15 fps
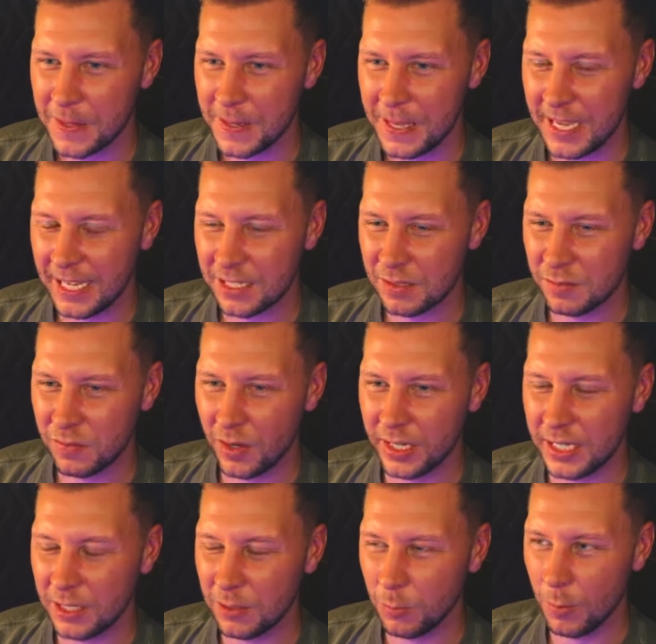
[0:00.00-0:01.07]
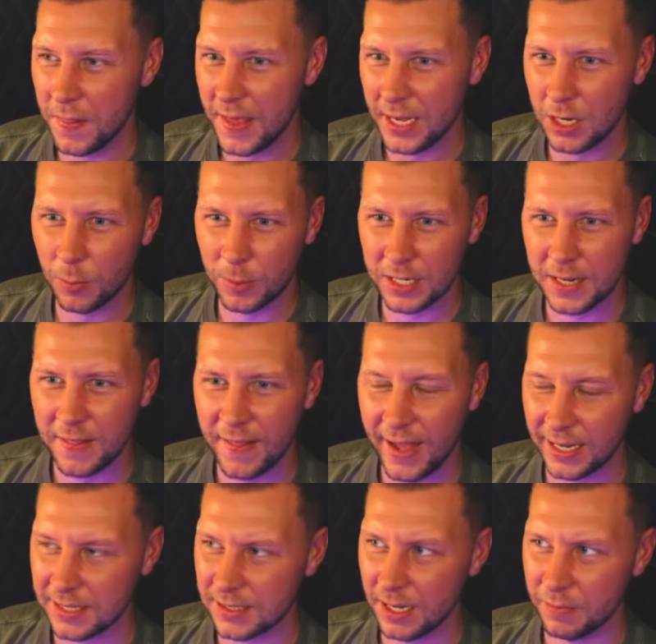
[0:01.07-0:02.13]
it's funny when they go into
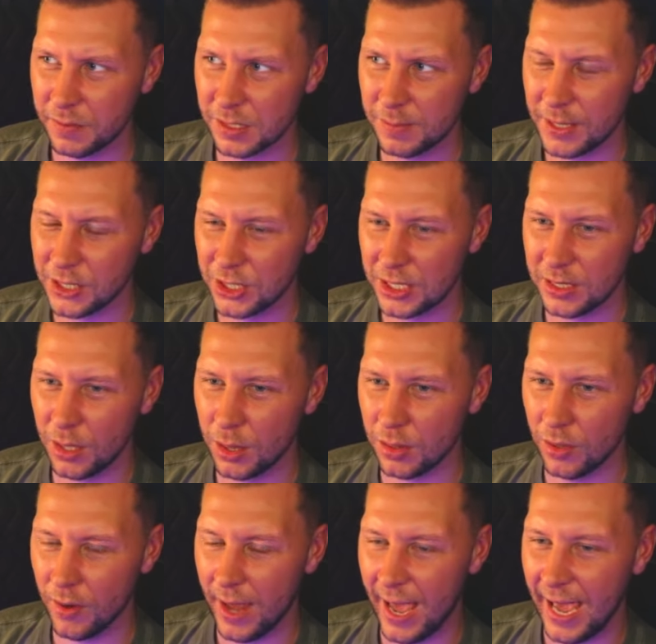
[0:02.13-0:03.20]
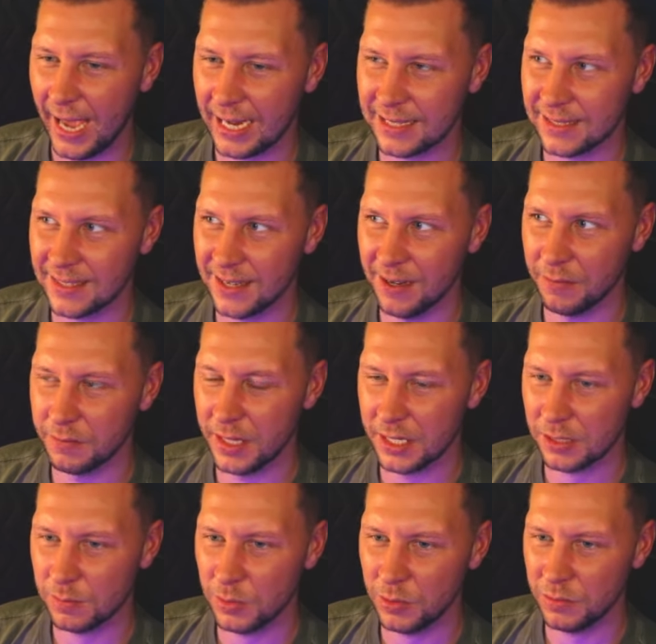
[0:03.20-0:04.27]
that stuff especially in the third act of
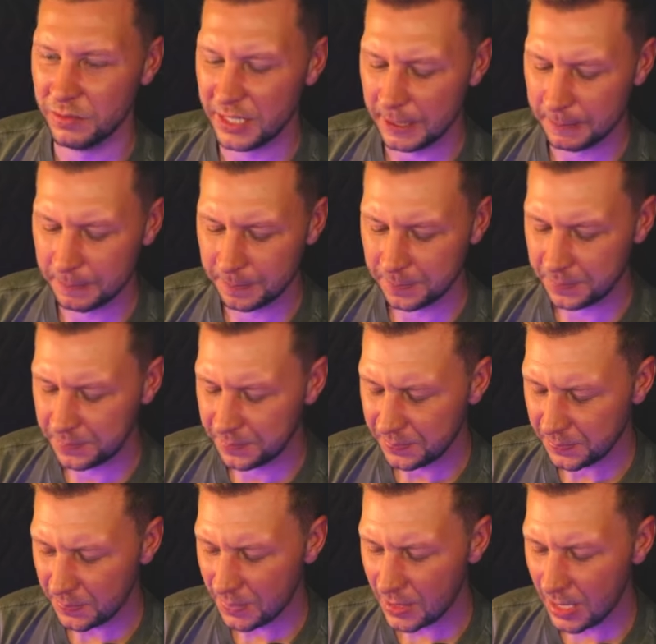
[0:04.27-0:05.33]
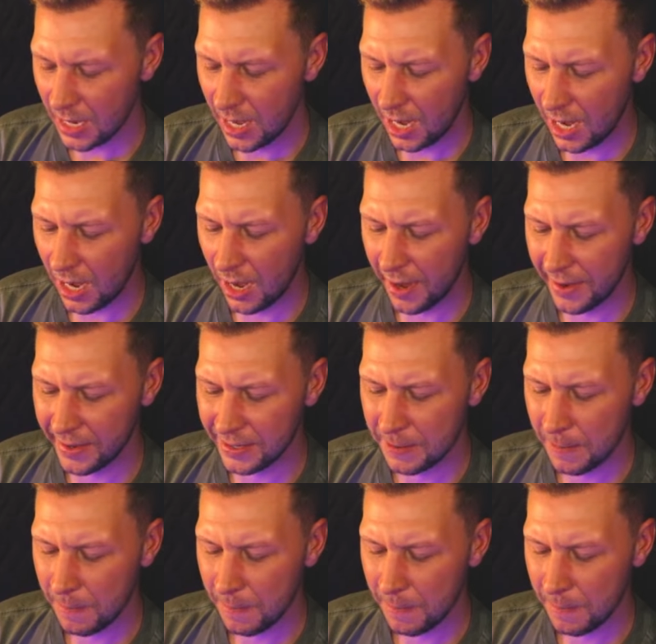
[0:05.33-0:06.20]
this movie uh